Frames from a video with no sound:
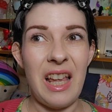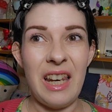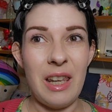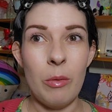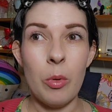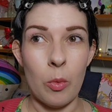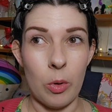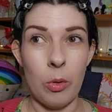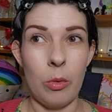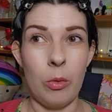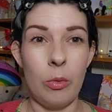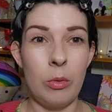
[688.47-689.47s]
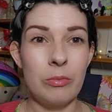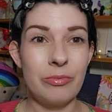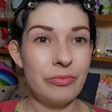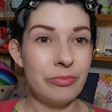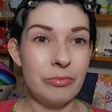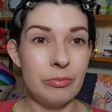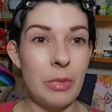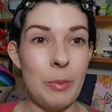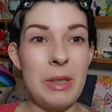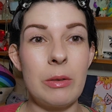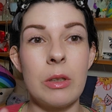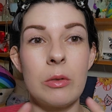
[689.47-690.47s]
lip oil,
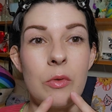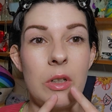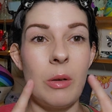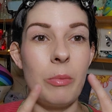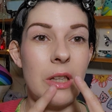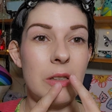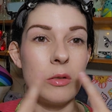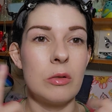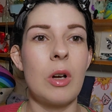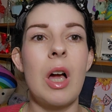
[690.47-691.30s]
maybe sometimes with a lip pencil.